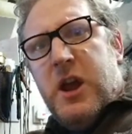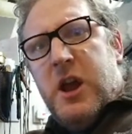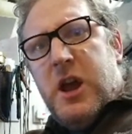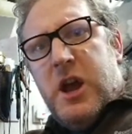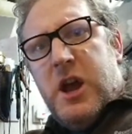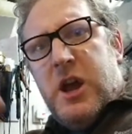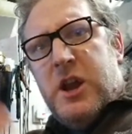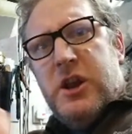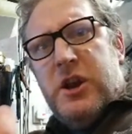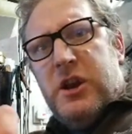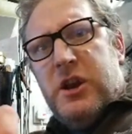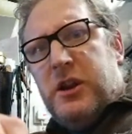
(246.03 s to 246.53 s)

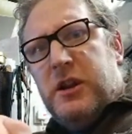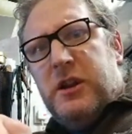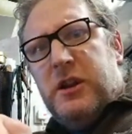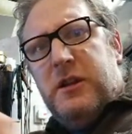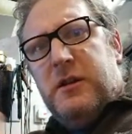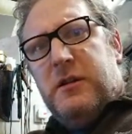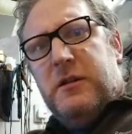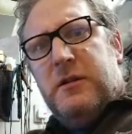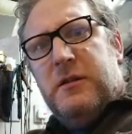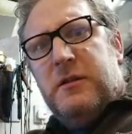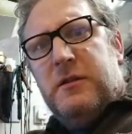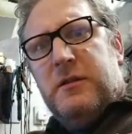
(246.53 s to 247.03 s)
and
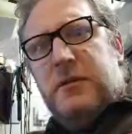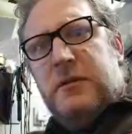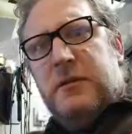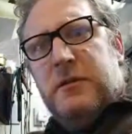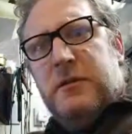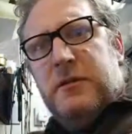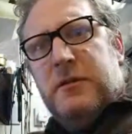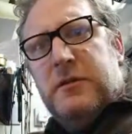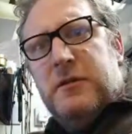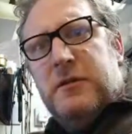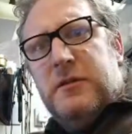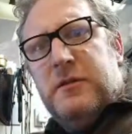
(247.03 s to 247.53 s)

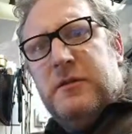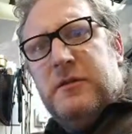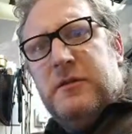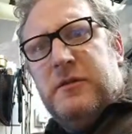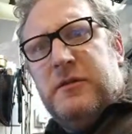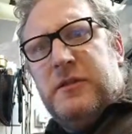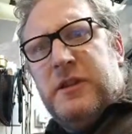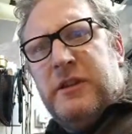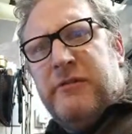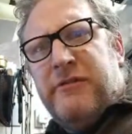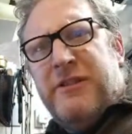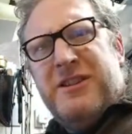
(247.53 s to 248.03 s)

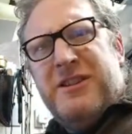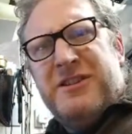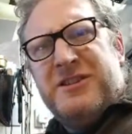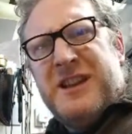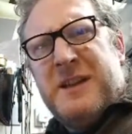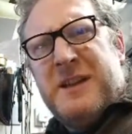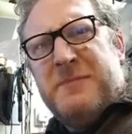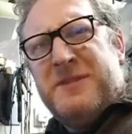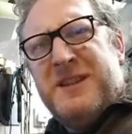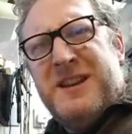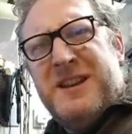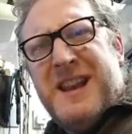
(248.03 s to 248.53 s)
they're
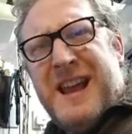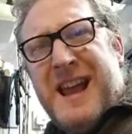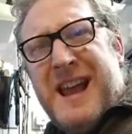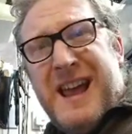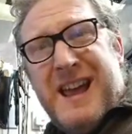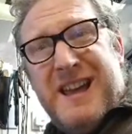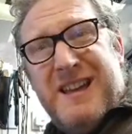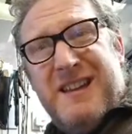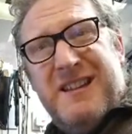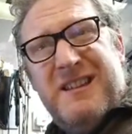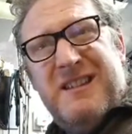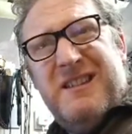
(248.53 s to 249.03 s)
intercepting that